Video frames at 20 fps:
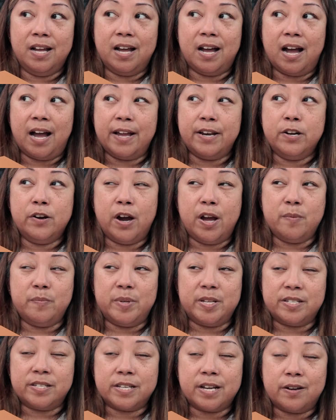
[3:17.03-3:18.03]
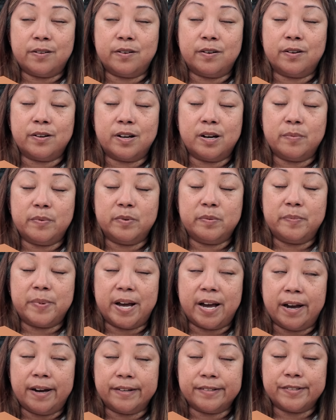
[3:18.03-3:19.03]
I know I missed out on a couple of
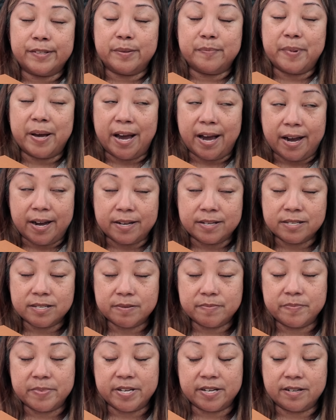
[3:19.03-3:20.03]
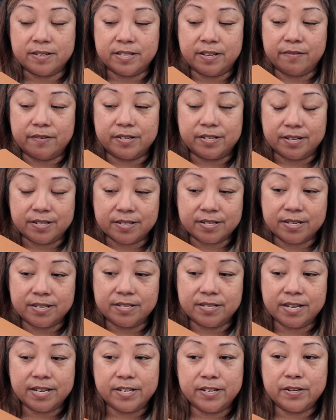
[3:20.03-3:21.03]
bags in the past because they were
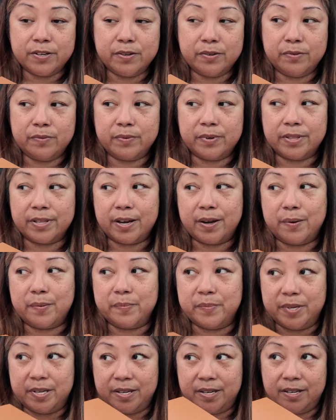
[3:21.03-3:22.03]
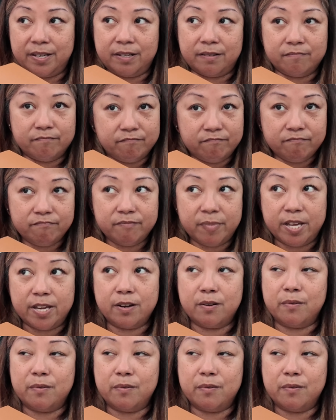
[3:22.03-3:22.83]
discontinued without me being